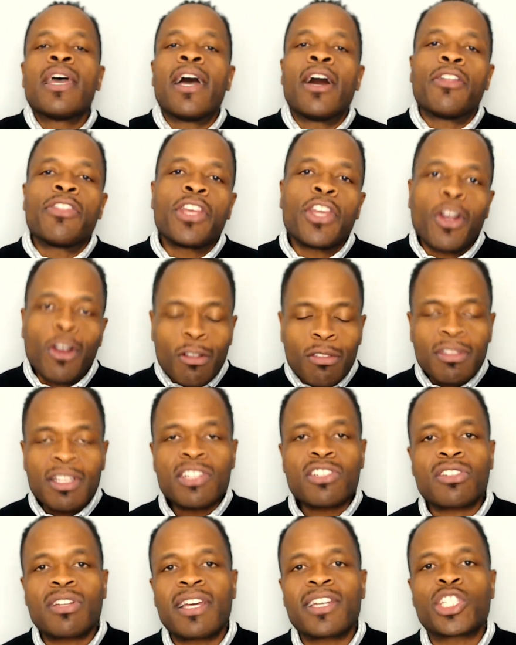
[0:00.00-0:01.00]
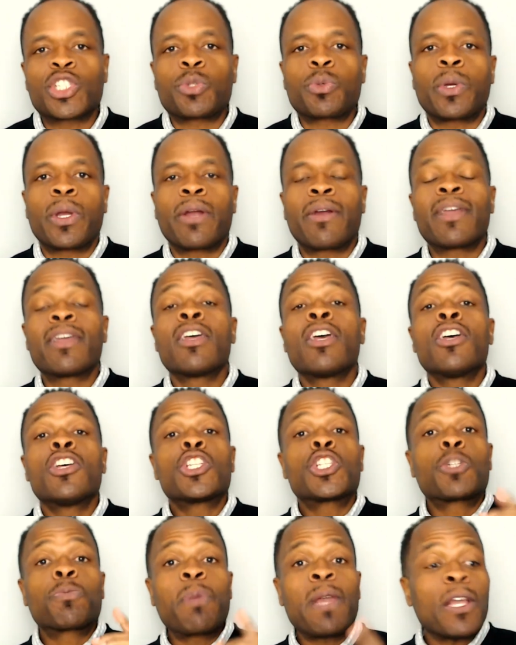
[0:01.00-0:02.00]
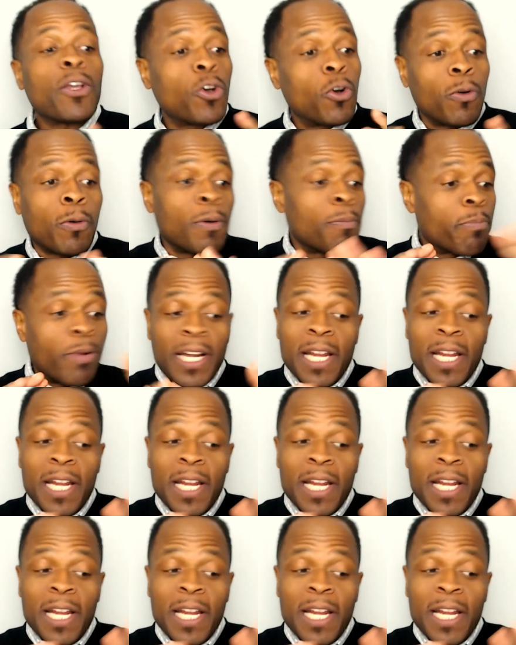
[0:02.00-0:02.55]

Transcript: and the earthly sanctuary sprinkled